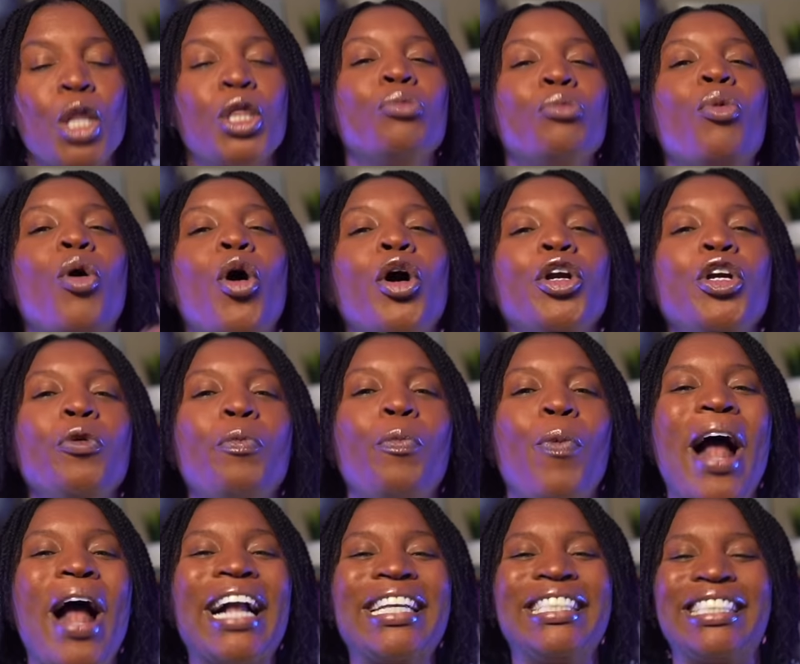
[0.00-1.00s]
The more you
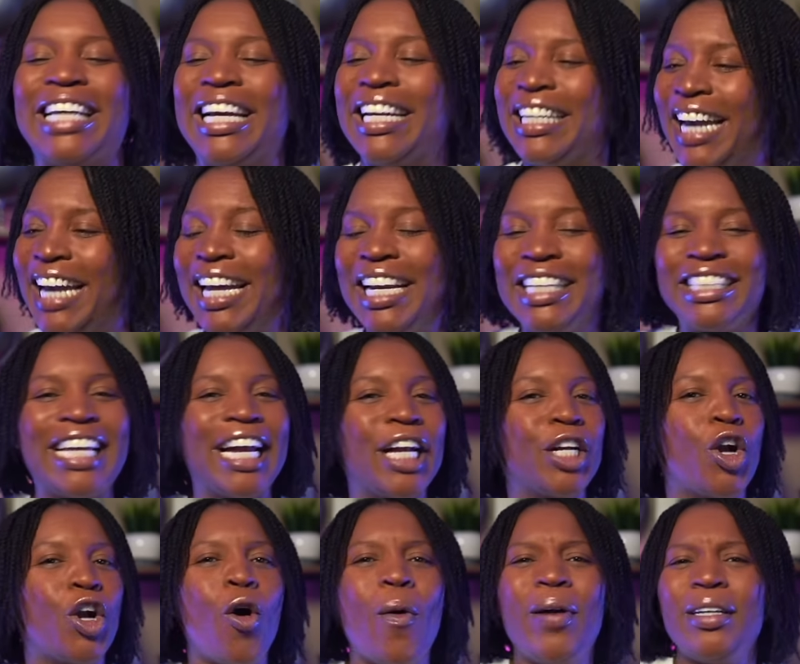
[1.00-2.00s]
practice, again, it's
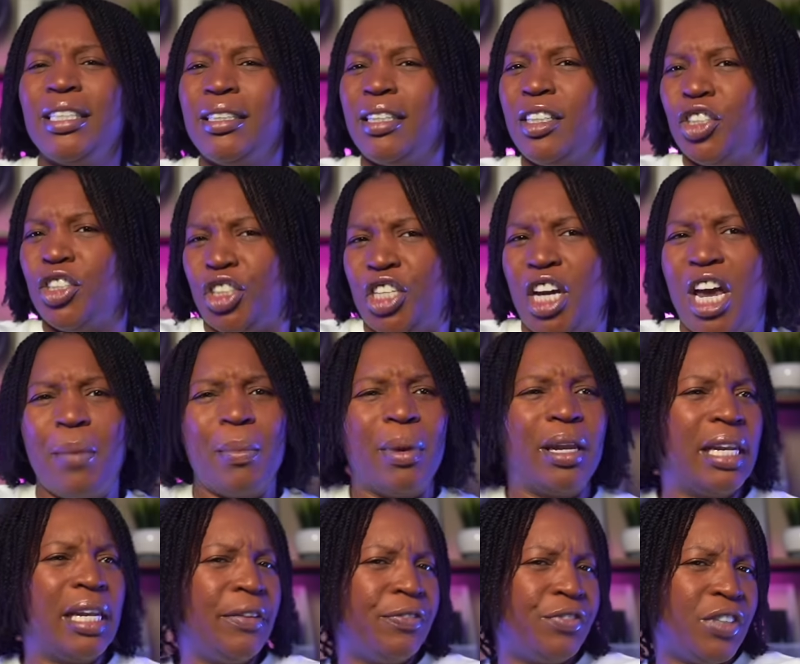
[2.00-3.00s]
like going to the gym
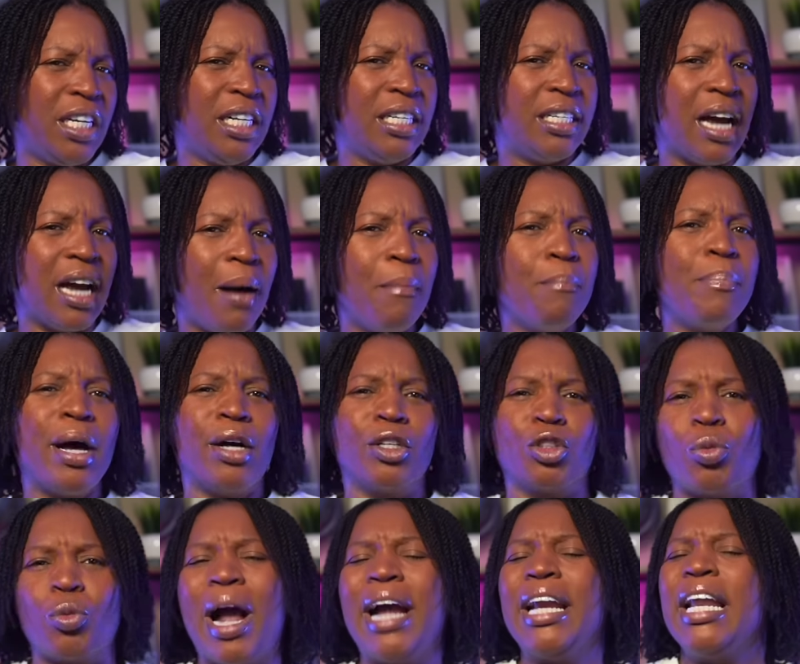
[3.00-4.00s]
and lifting
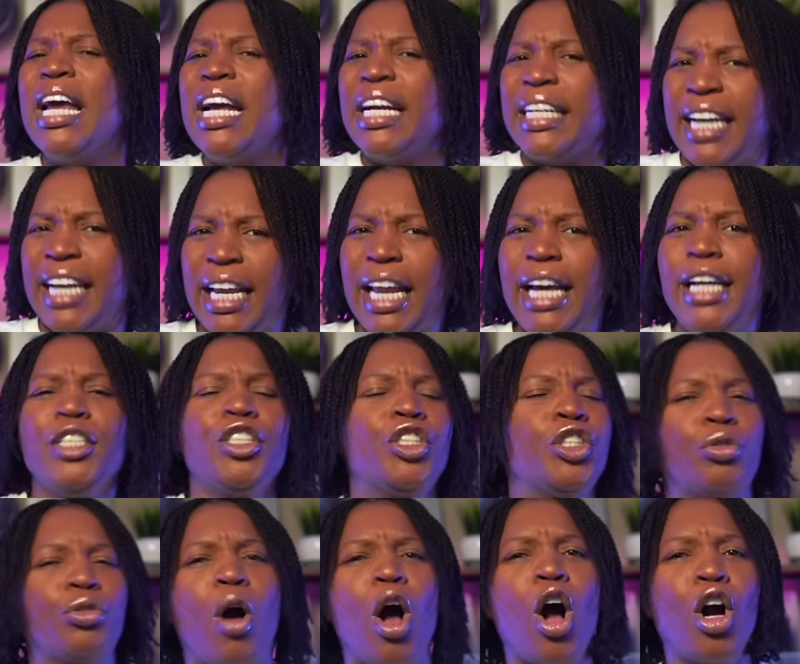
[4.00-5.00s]
dumbbells, right? Getting
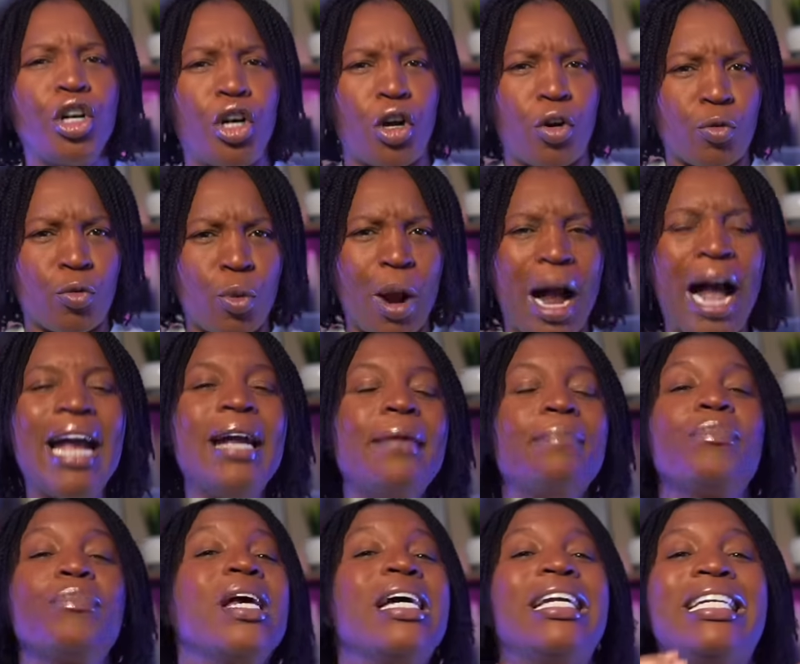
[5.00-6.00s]
stronger, right?
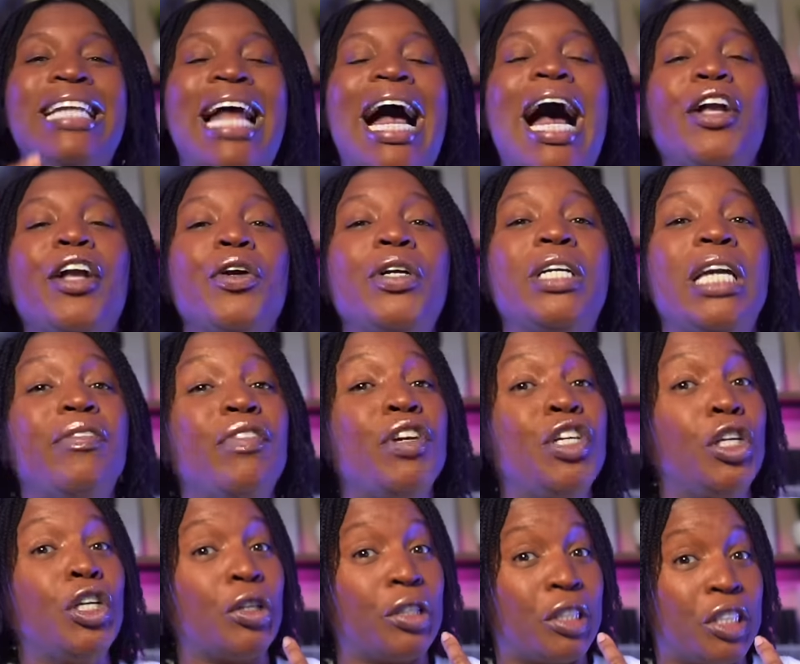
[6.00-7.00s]
Now you're
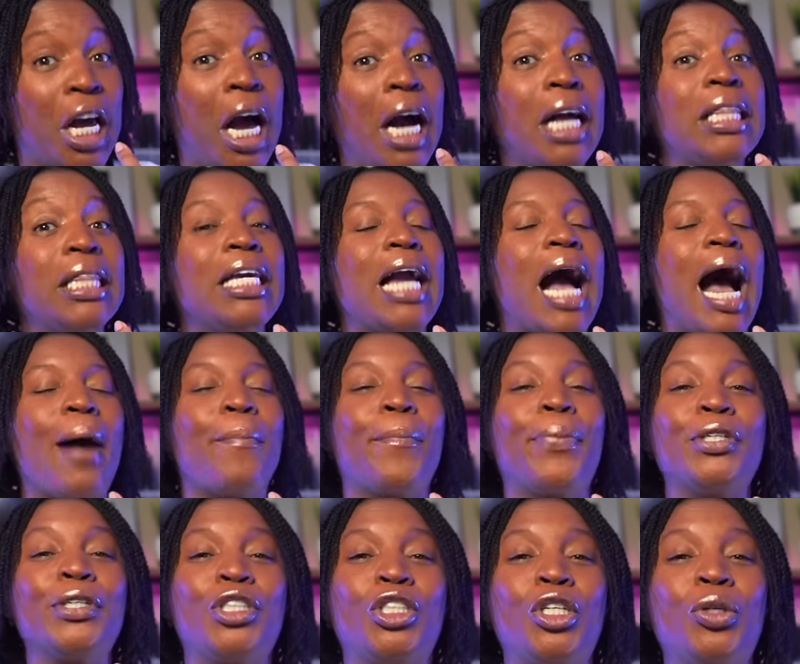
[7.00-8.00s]
giving your tongue the
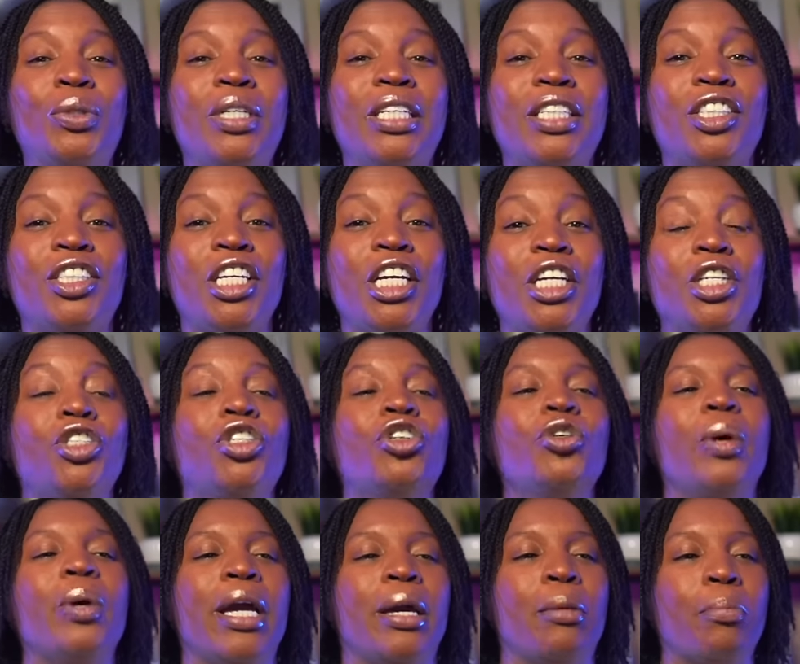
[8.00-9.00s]
opportunity
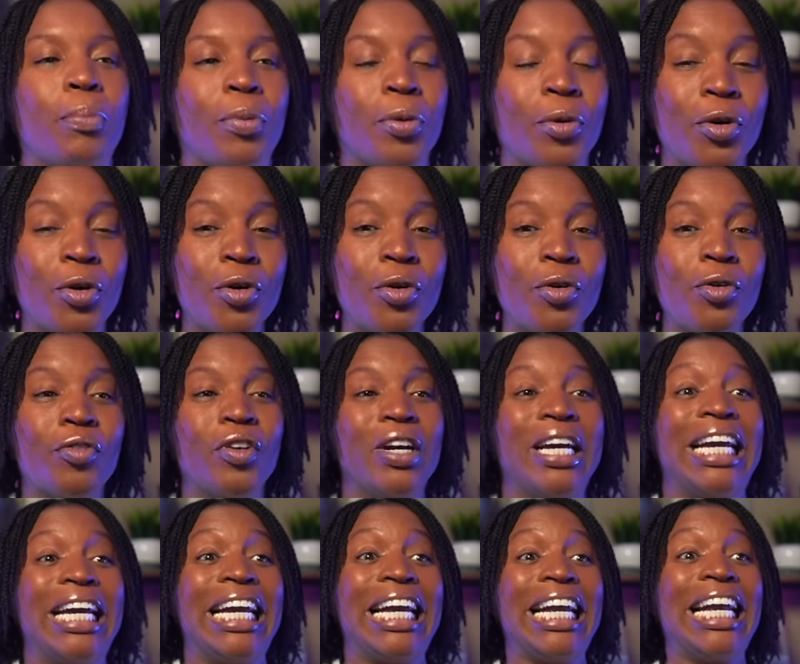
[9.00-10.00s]
to improve
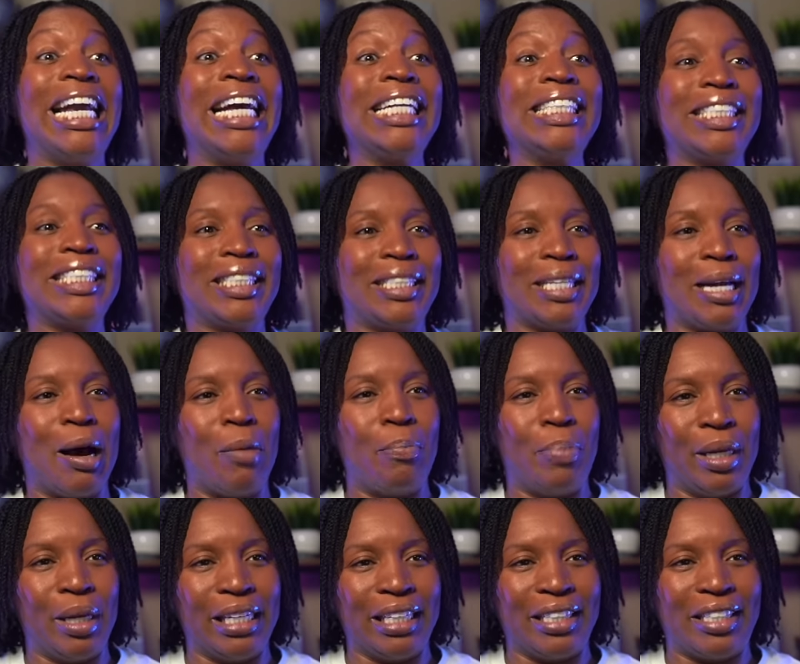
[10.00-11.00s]
its
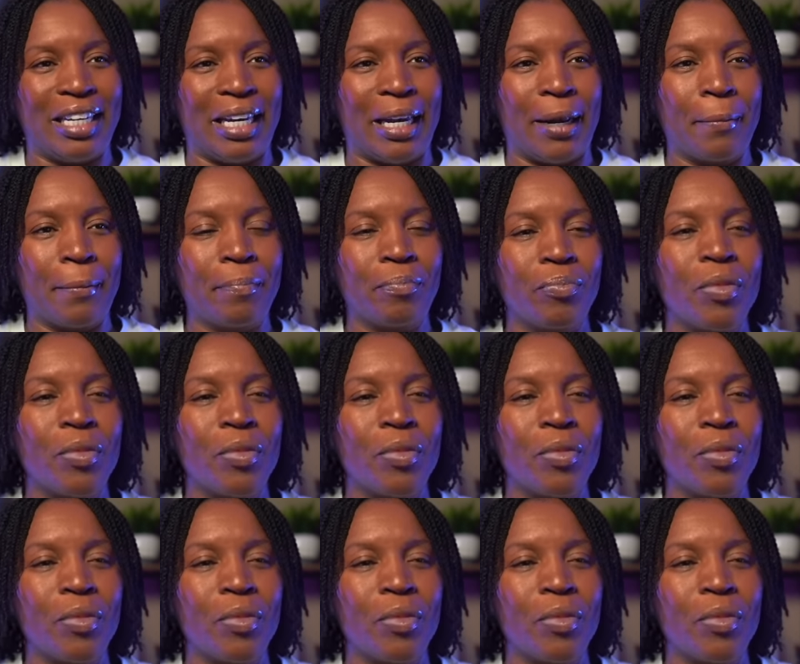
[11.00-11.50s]
ability.